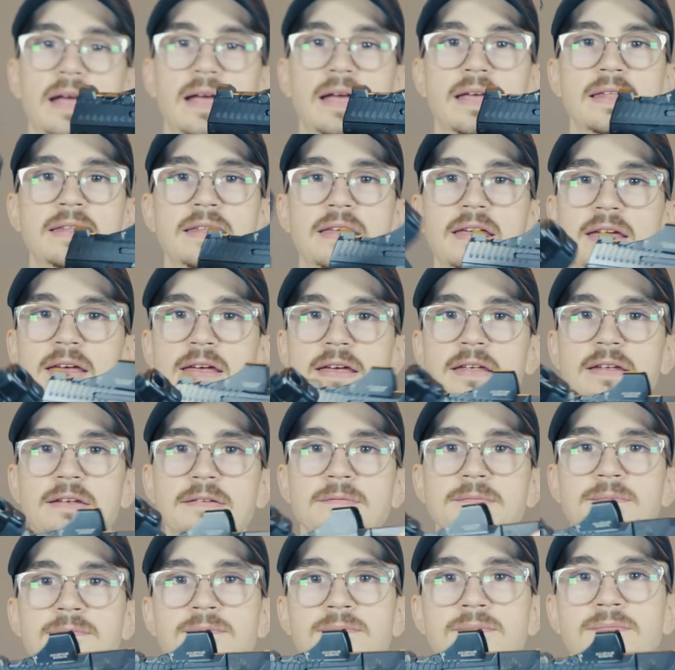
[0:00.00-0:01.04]
and
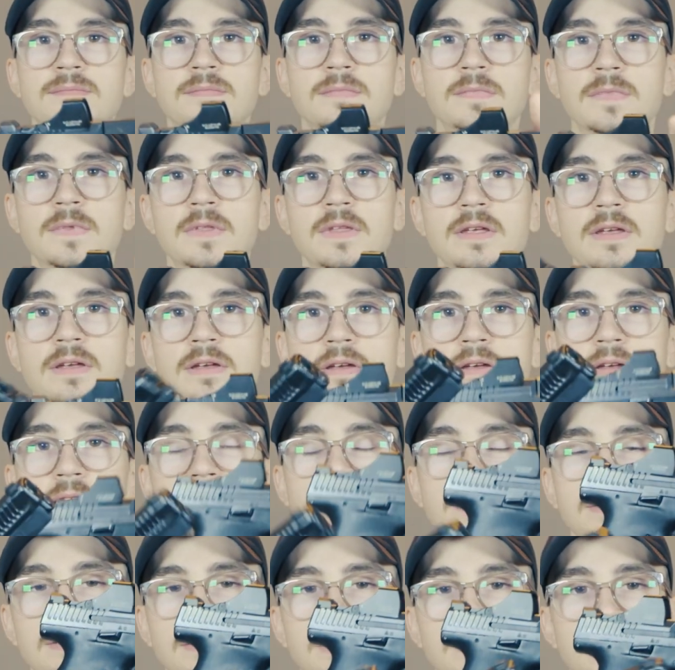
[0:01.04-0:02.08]
then you
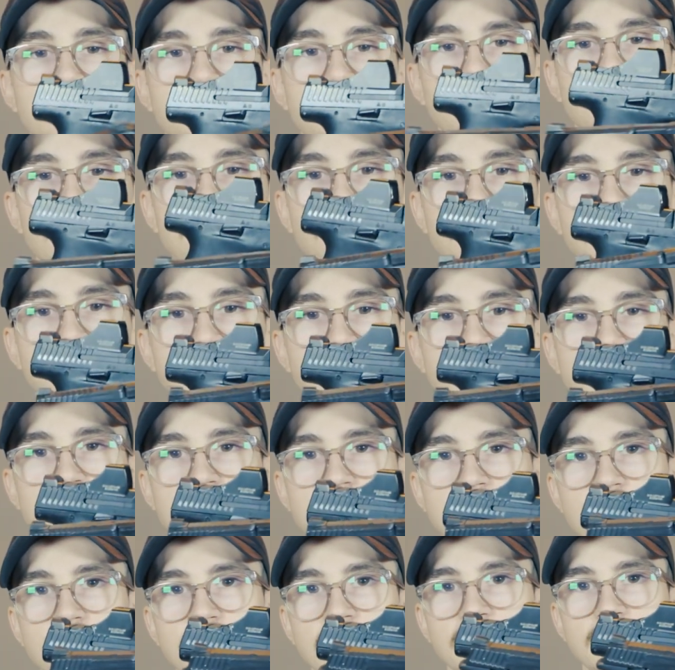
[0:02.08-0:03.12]
can really
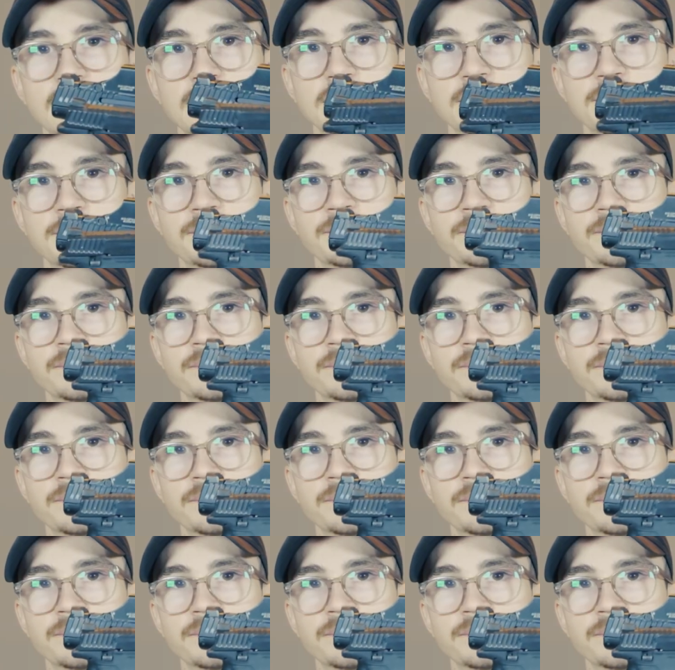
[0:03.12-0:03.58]
see